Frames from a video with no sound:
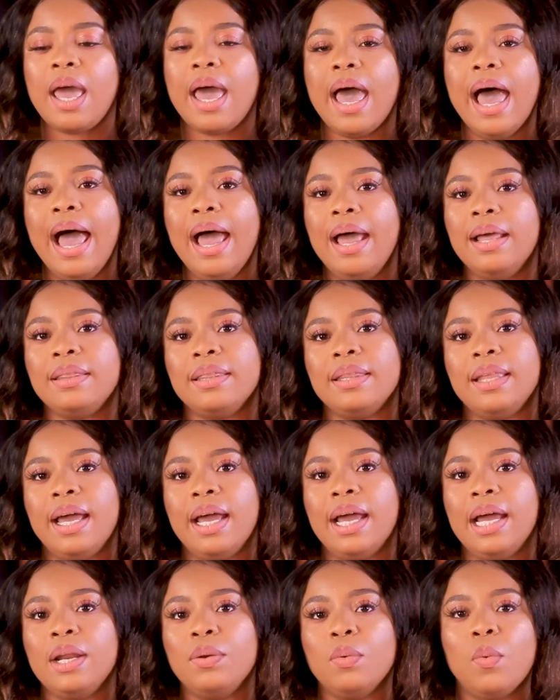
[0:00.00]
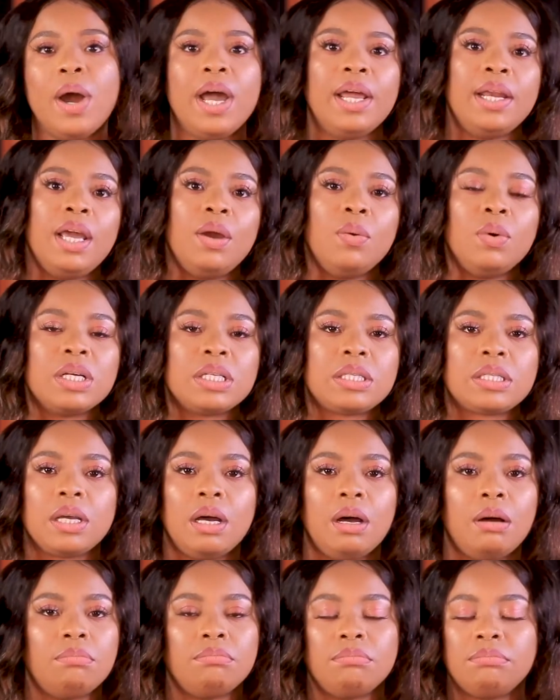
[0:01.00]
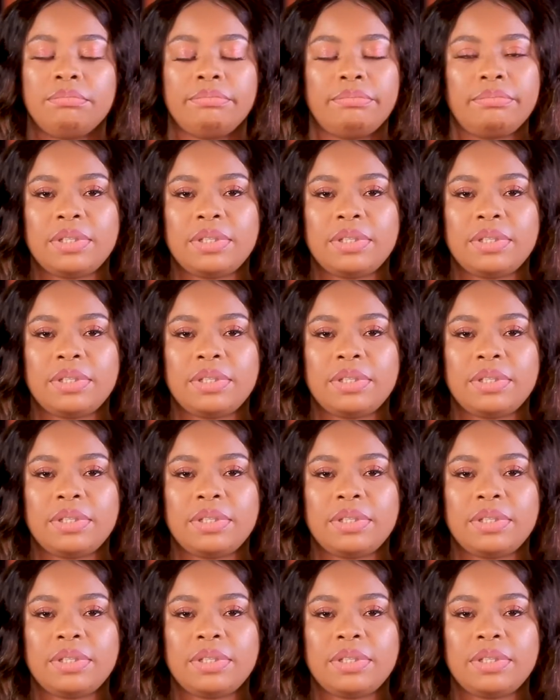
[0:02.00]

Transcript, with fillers: And then when it was um,